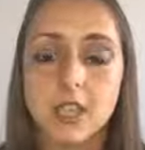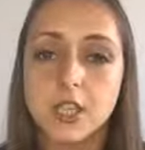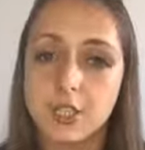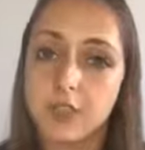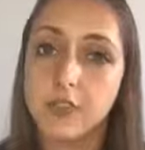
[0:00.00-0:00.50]

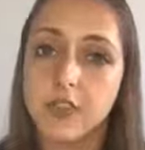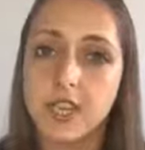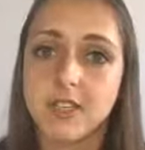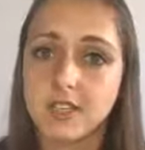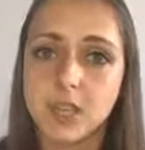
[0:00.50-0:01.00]
So for the
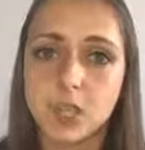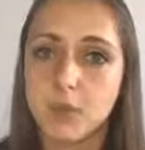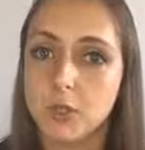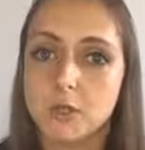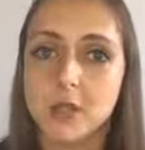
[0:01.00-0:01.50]
next session, we
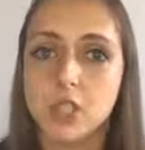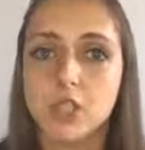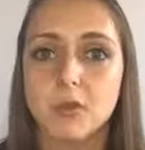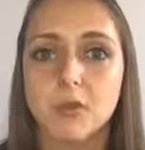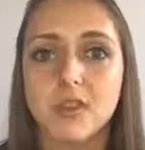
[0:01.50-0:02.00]
just make sure
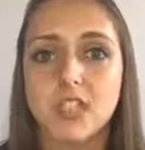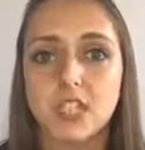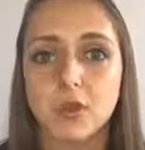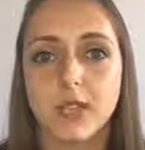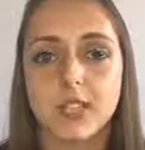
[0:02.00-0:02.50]
that we've
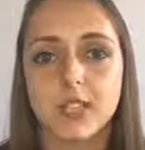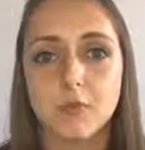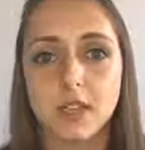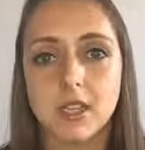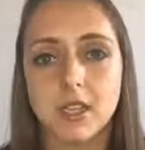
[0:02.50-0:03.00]
integrated them
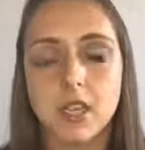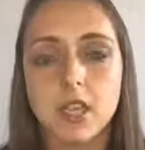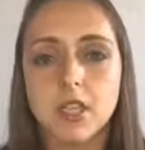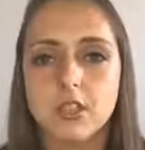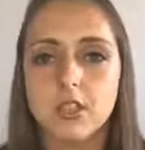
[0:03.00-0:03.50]
in.
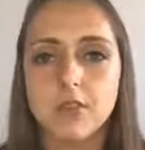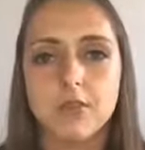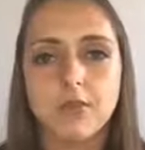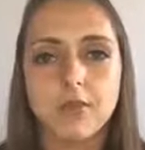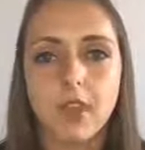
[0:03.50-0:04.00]
So
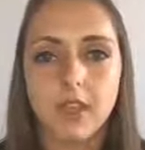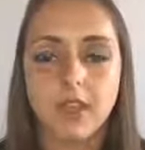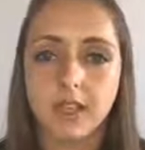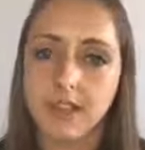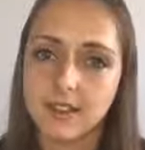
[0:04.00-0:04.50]

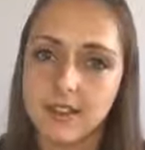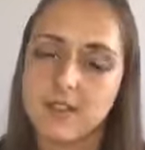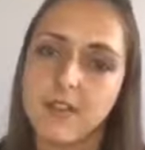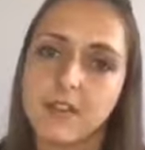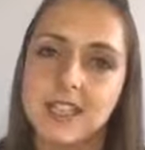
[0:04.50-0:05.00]
again, that's
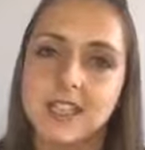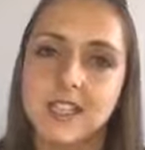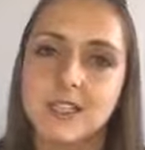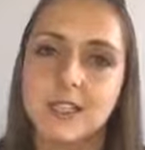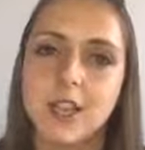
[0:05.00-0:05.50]
very easy
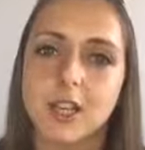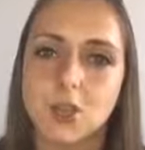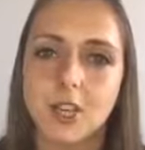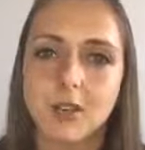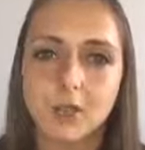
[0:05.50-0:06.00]
in circuit
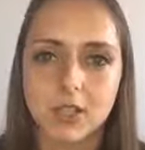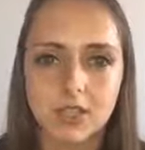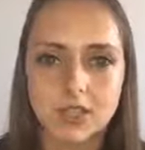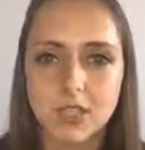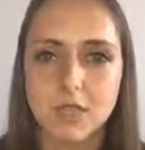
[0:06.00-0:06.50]
training because
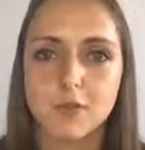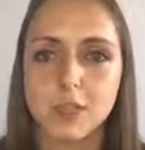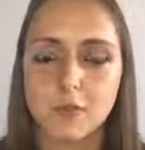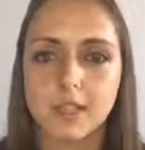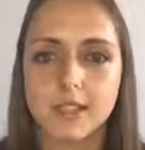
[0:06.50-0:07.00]
it's
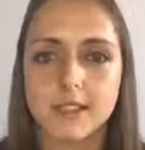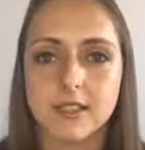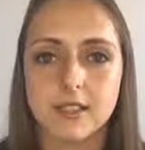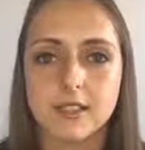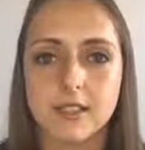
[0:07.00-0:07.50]
individual
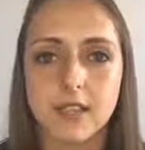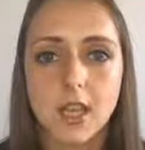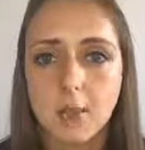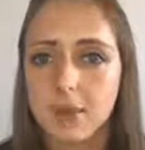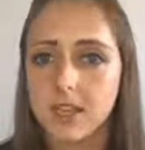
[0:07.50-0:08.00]
exercises.
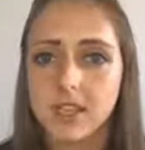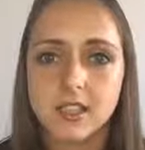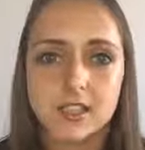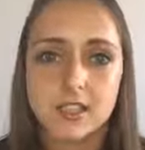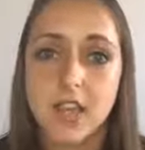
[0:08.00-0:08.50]
But it
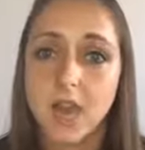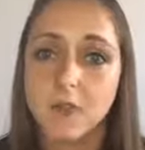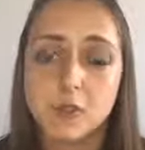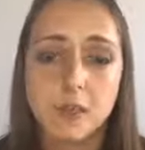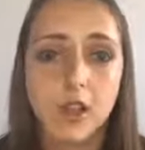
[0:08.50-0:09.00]
doesn't have
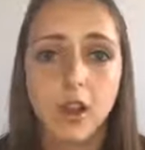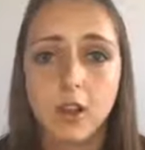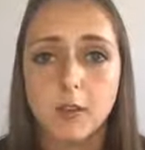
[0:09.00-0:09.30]
to be hard.